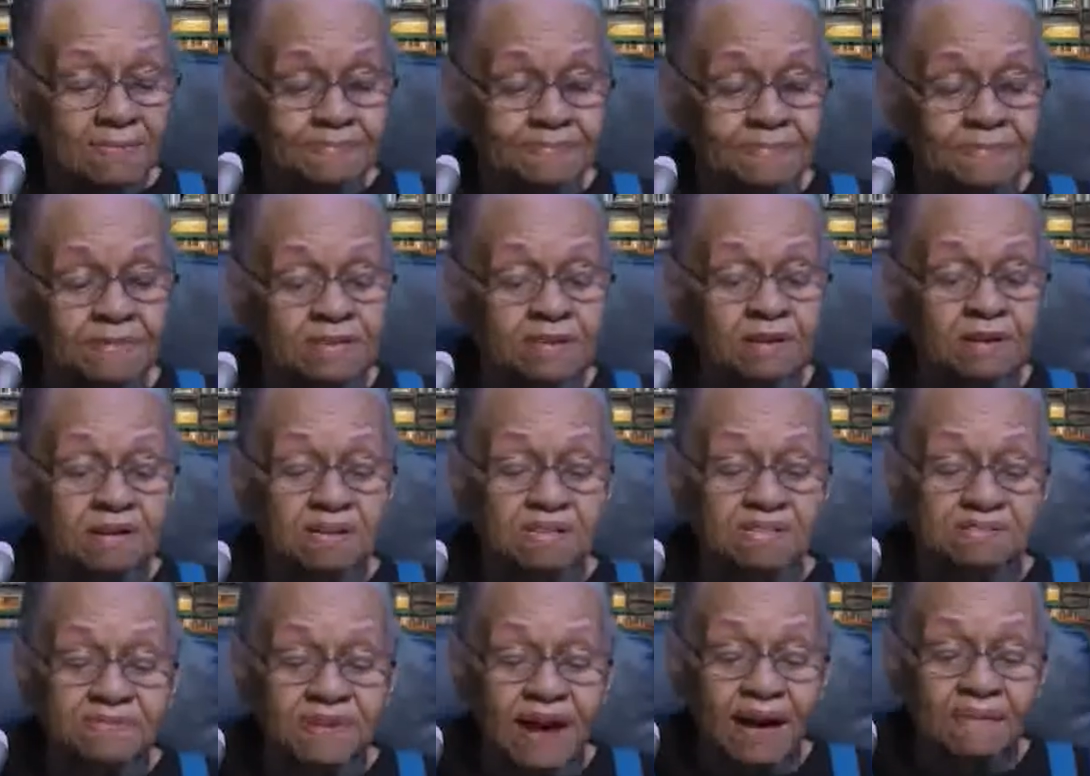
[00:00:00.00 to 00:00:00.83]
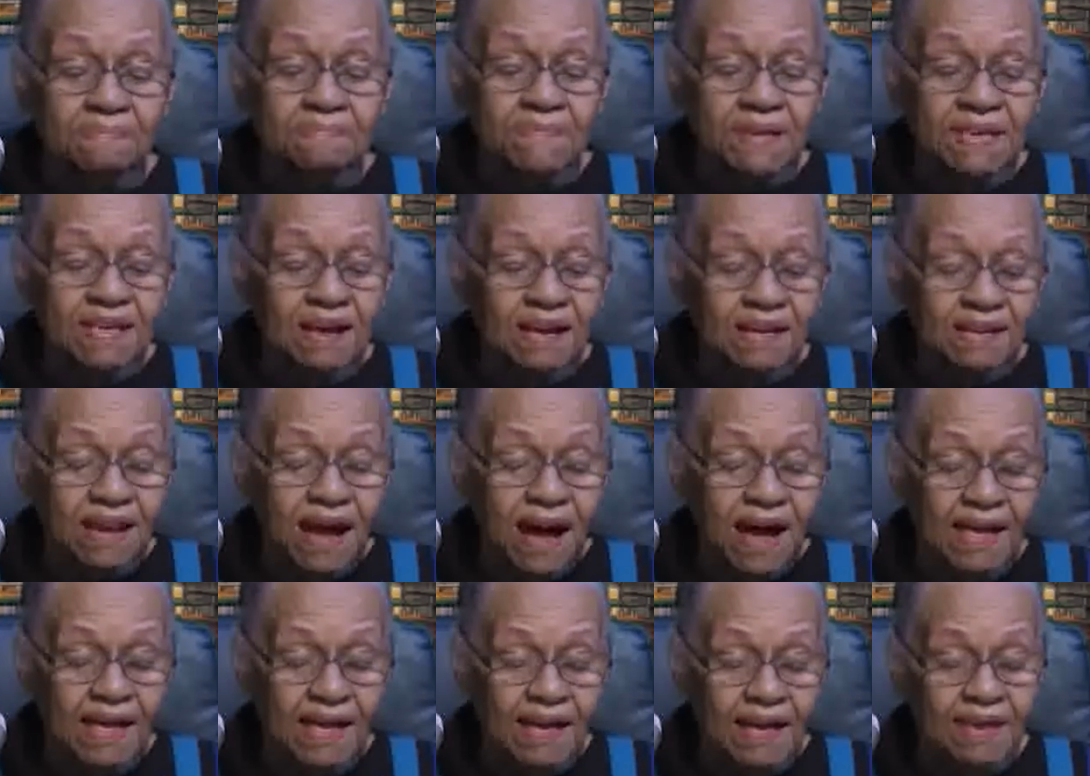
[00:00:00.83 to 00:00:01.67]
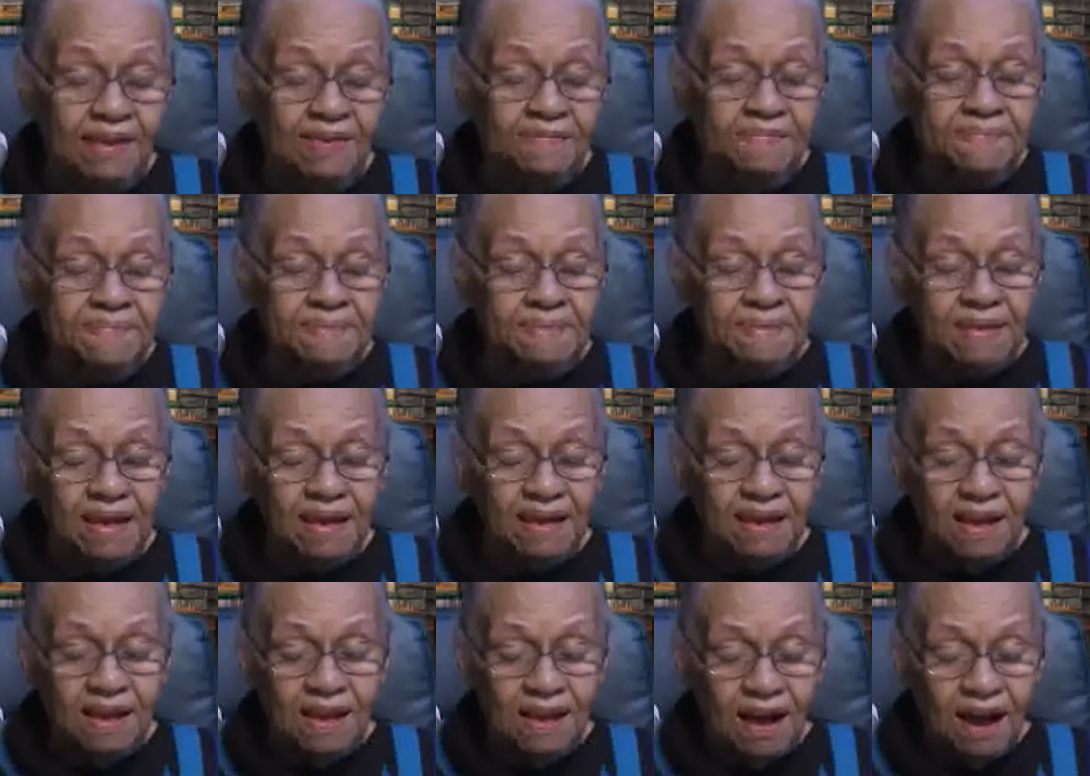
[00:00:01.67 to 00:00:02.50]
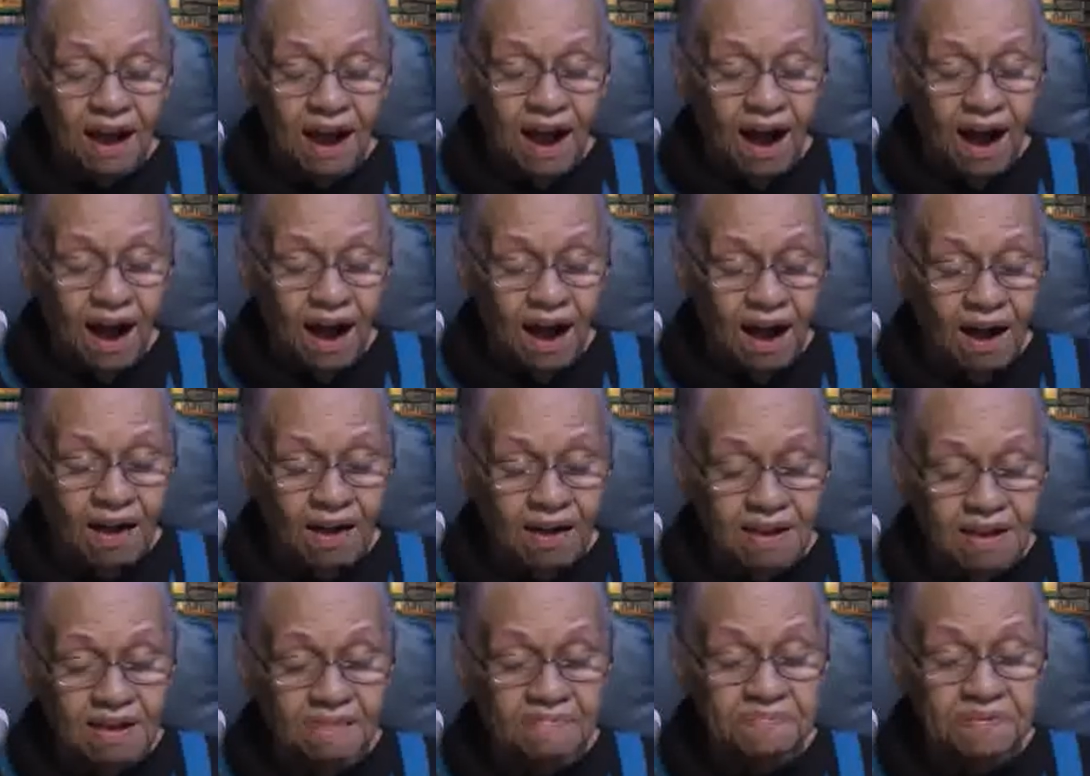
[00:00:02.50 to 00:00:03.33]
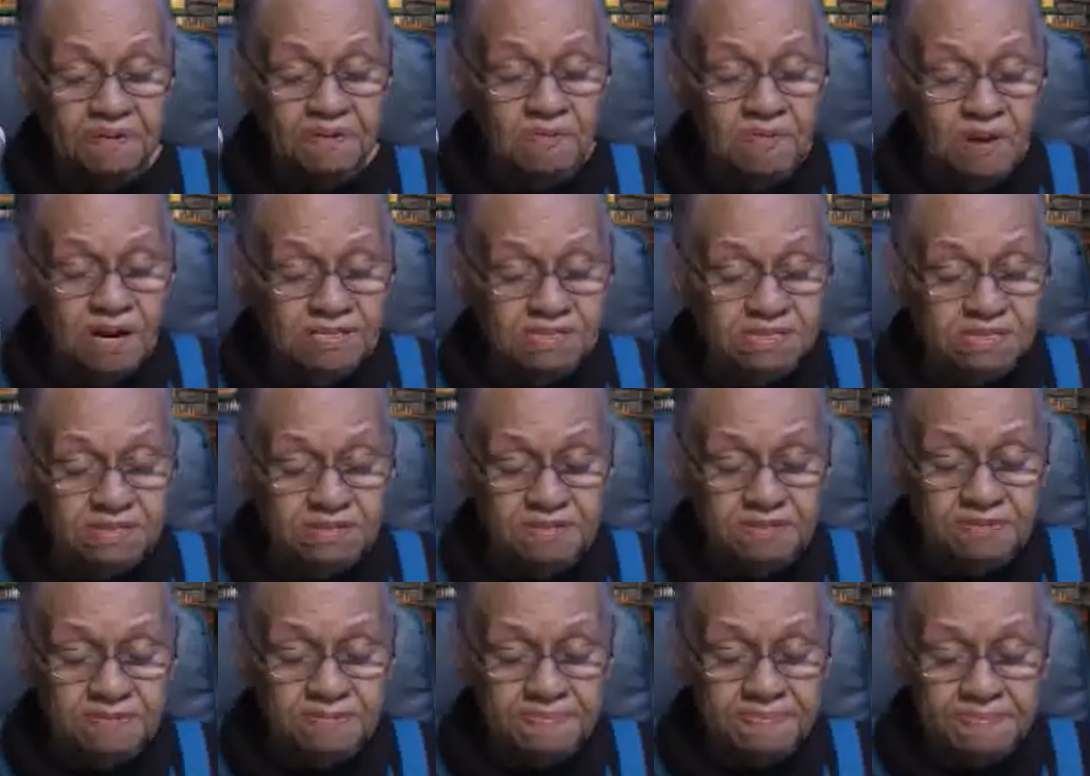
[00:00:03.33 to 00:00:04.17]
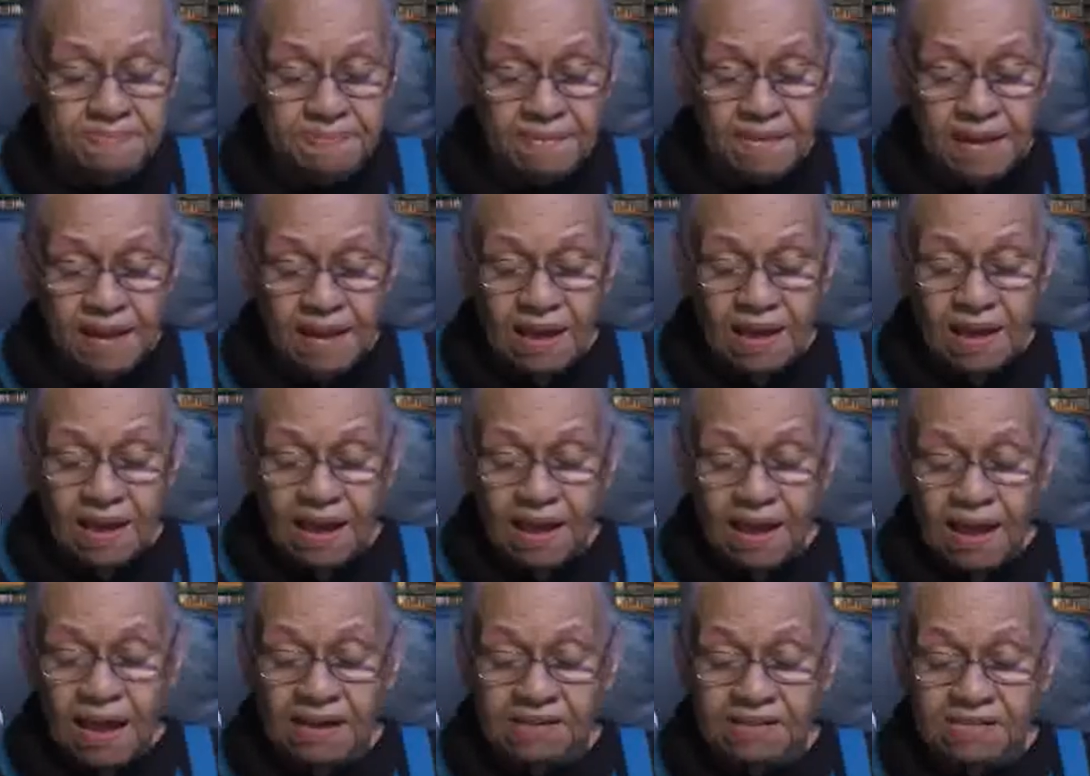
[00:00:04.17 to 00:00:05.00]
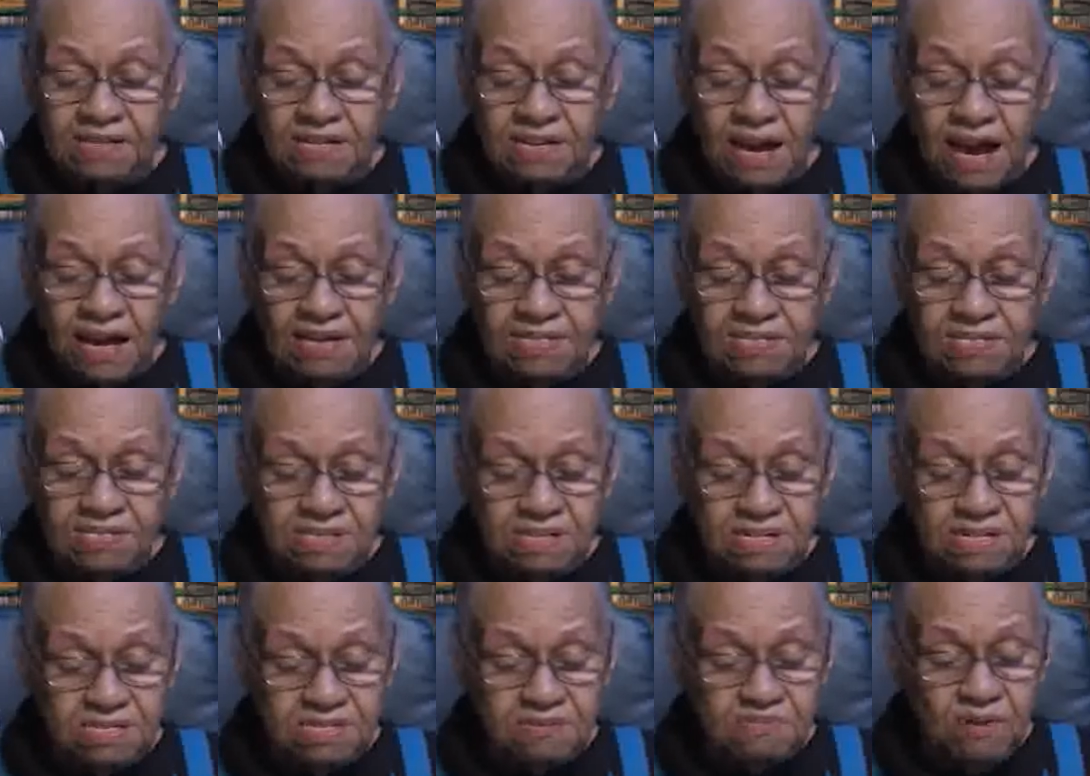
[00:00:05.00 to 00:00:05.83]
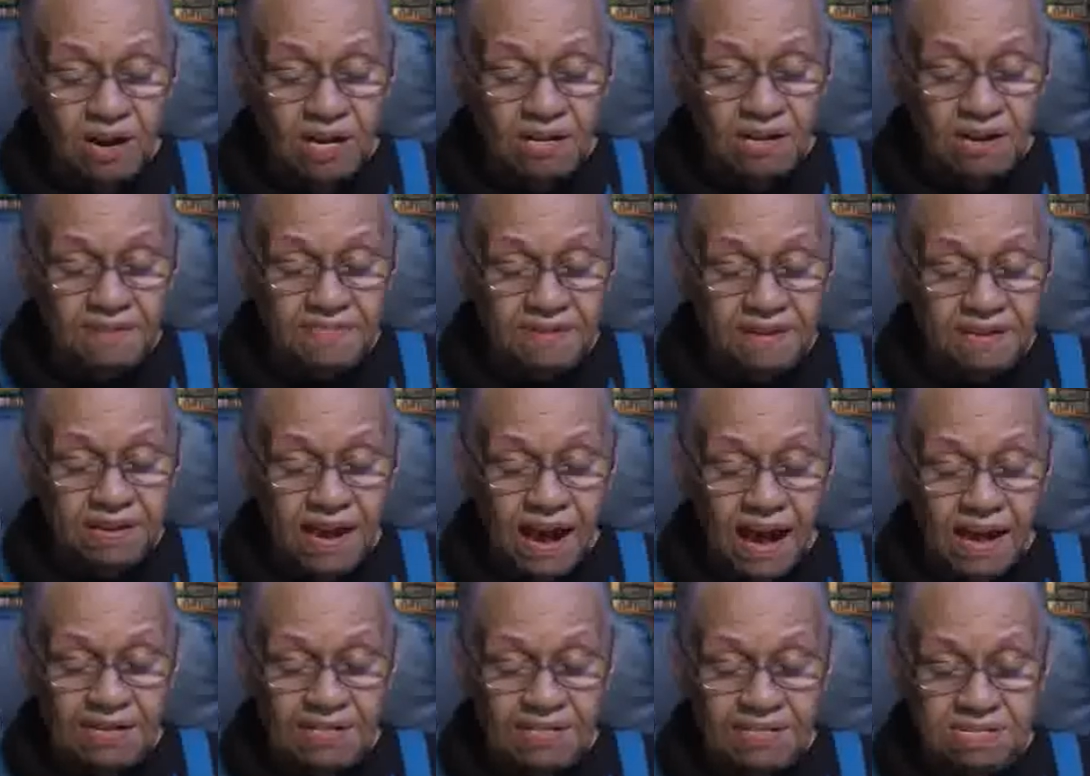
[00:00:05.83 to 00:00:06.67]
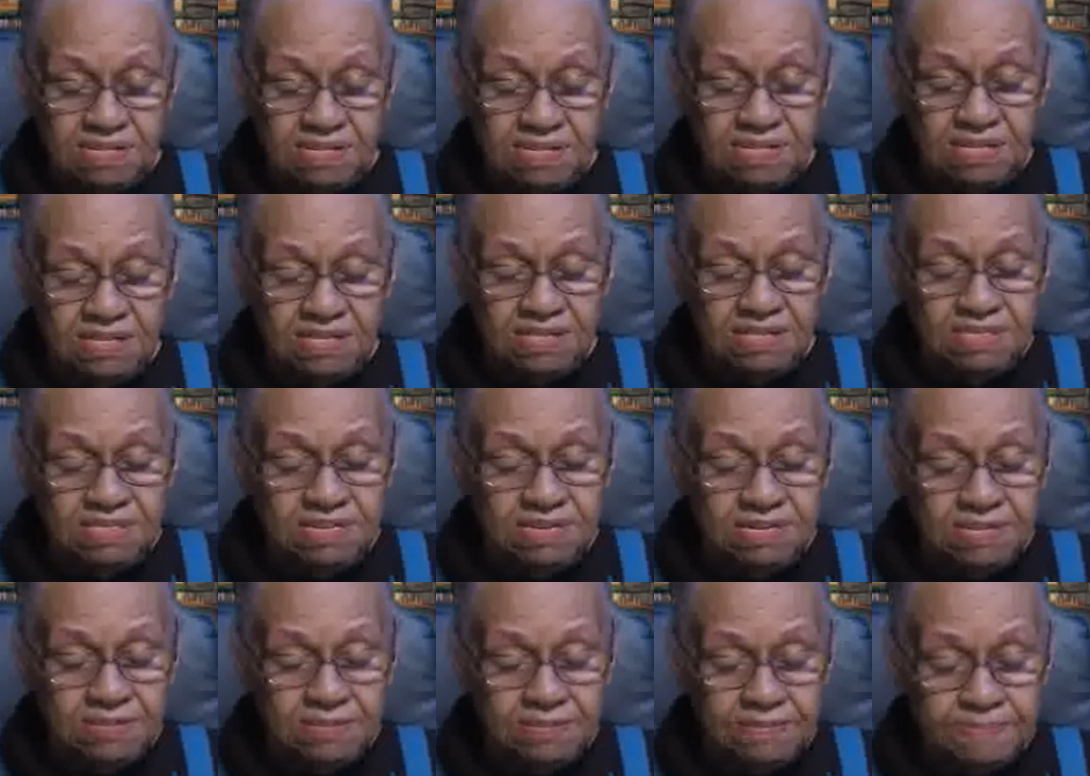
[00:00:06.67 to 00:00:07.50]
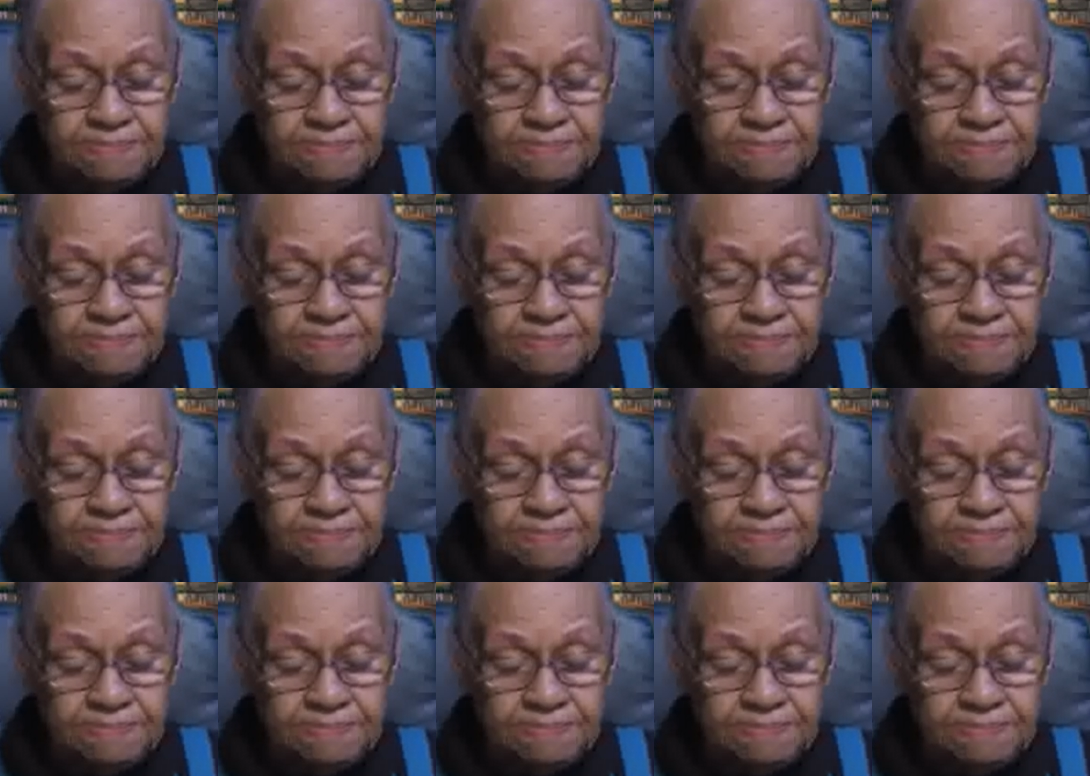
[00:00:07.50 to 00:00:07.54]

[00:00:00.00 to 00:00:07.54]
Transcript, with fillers: you could drop me a line uh, if you want to. Education is one of the dynasties